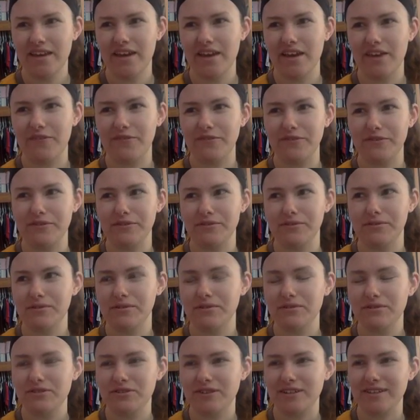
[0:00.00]
if
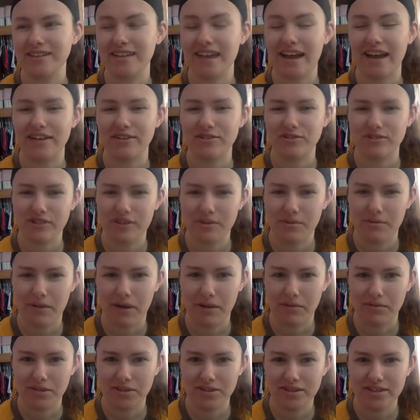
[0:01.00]
you dress casually in
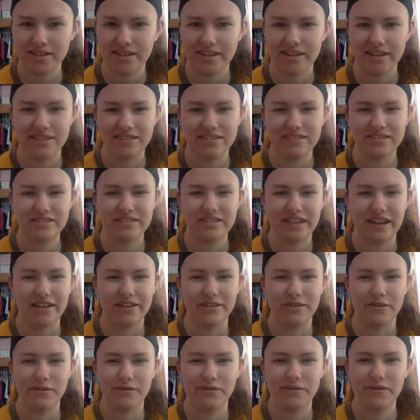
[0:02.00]
public, it's a sign
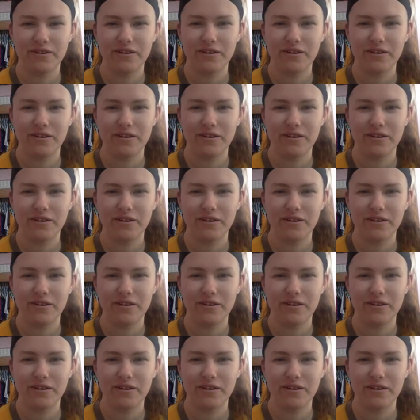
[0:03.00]
of